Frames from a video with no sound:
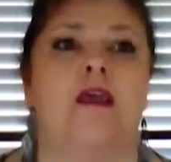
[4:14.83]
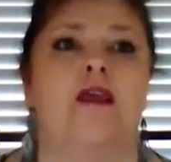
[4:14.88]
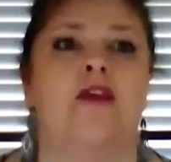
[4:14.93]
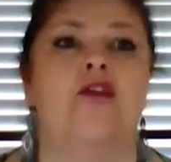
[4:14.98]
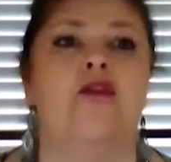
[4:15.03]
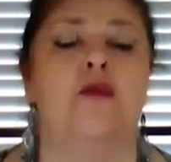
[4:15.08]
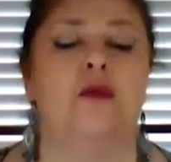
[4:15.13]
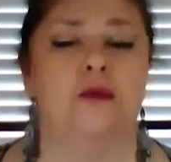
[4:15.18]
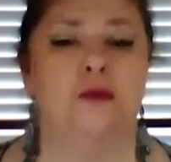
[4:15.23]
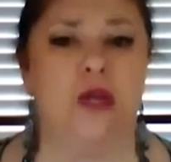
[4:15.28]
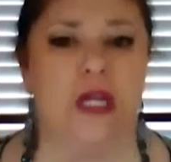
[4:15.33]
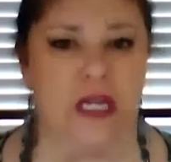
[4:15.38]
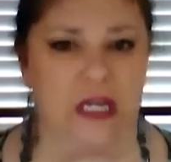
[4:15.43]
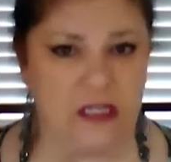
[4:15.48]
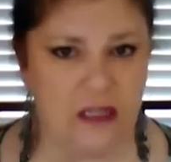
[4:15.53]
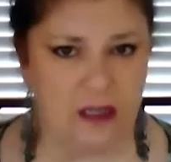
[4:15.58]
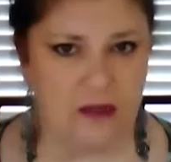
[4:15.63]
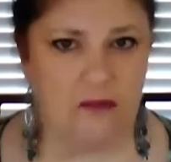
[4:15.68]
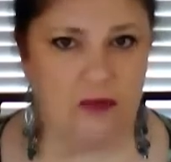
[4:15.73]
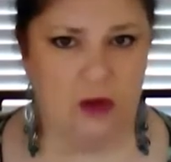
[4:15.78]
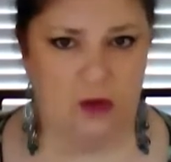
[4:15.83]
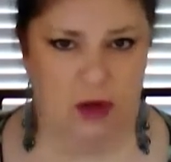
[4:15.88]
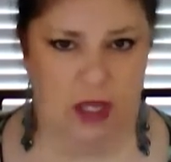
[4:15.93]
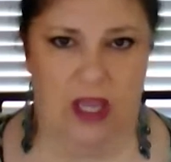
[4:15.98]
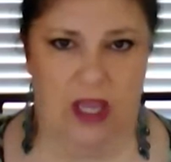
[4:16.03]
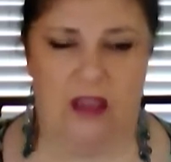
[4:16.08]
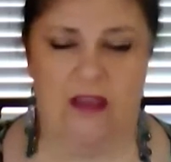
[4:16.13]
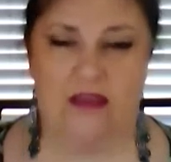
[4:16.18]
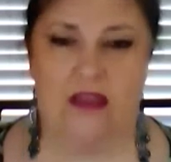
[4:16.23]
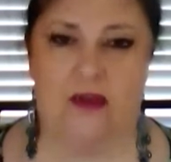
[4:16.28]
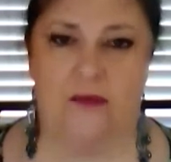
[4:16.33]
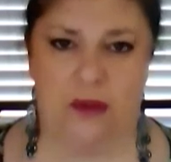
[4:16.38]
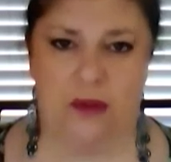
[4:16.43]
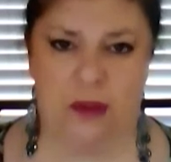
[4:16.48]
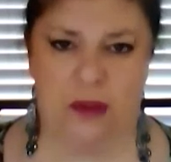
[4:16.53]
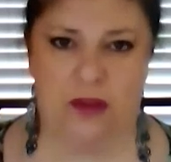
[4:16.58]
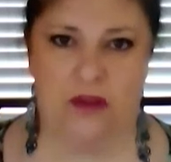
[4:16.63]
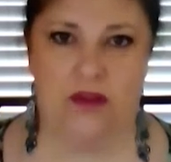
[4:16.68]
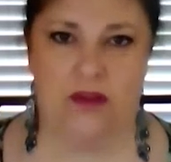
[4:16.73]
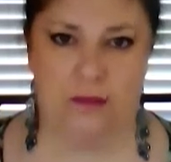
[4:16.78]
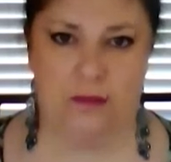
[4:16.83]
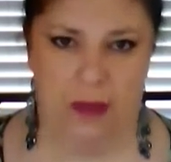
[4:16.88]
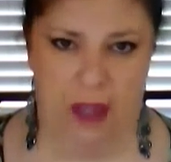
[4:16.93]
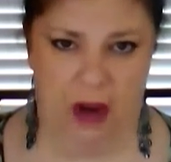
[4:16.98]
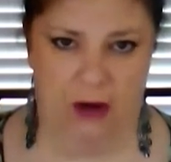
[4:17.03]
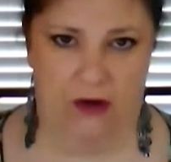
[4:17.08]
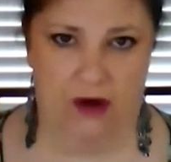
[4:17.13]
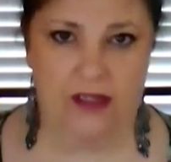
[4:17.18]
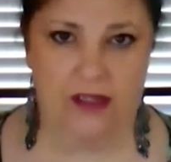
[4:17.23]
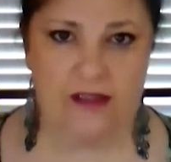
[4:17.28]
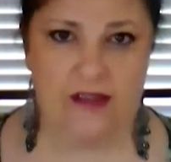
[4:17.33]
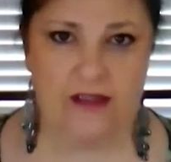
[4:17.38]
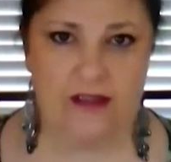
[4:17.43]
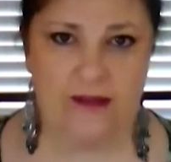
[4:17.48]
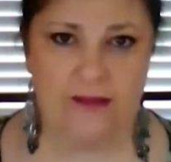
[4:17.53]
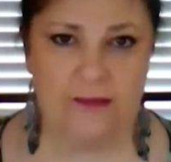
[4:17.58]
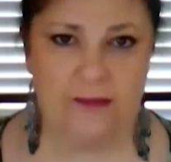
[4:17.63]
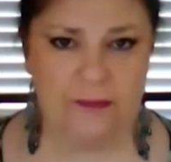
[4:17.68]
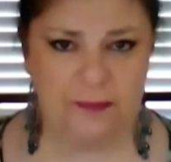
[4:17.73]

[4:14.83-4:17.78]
you need to communicate that with the parents.